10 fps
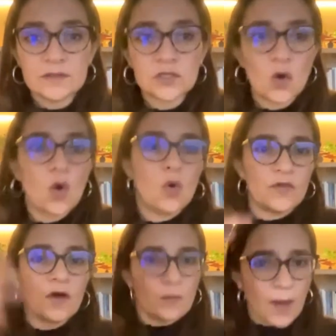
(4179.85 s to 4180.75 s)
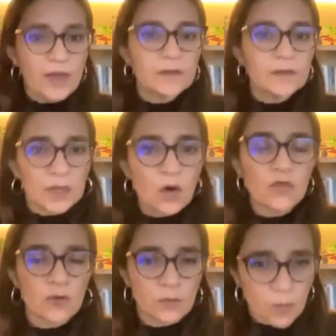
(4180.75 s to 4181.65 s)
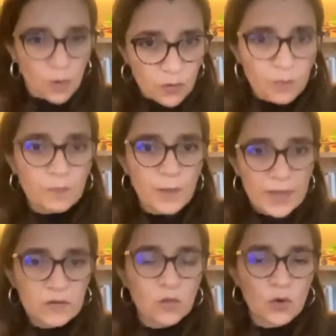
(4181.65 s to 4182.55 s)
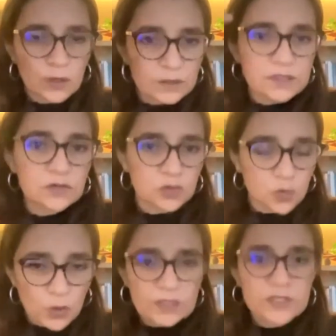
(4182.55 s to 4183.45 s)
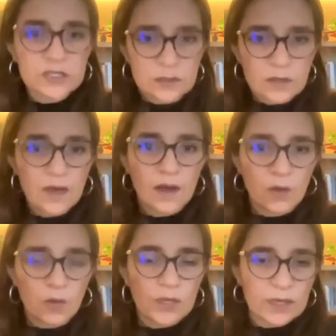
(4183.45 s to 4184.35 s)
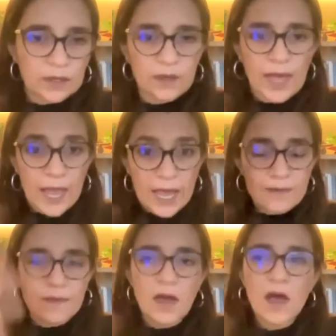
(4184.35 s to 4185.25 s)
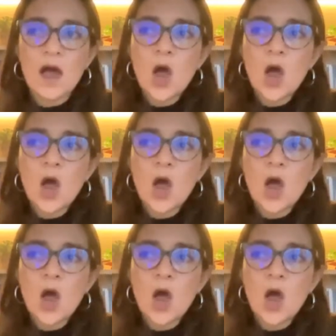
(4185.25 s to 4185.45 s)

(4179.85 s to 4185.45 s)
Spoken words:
So there might be other better worlds to which we can aim,